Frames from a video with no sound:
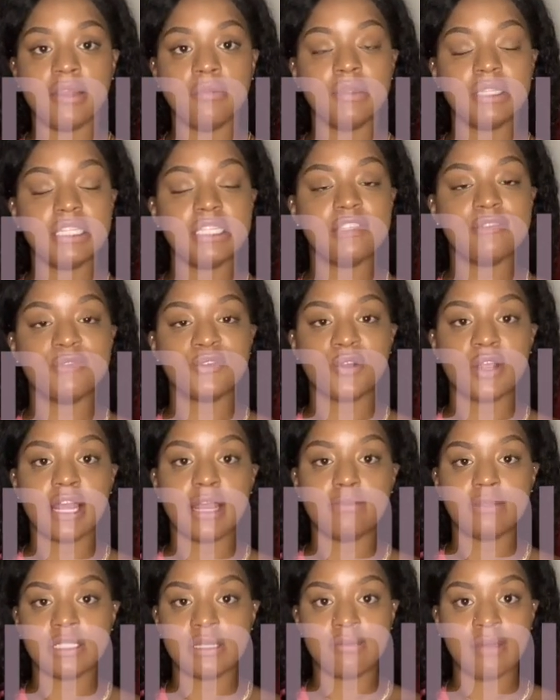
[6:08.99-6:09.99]
please
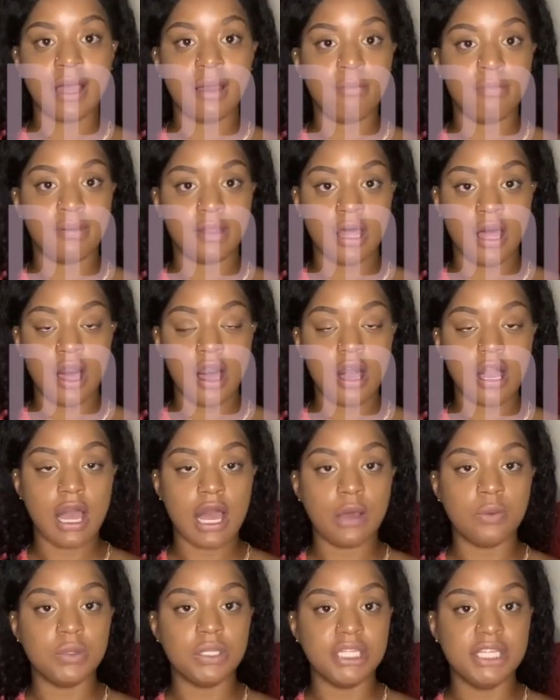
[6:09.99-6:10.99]
subscribe to my blog. I
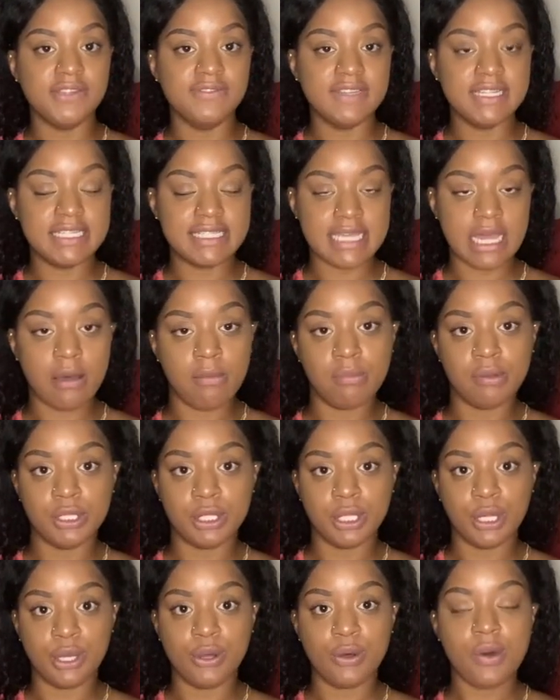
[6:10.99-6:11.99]
will leave it down
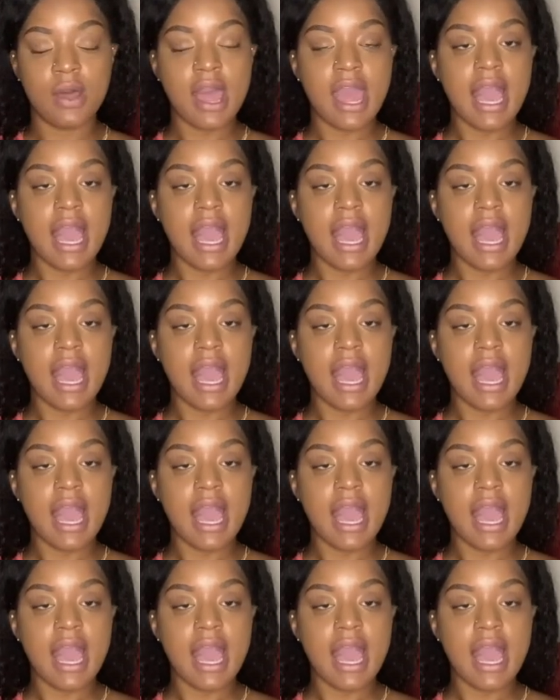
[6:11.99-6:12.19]
below.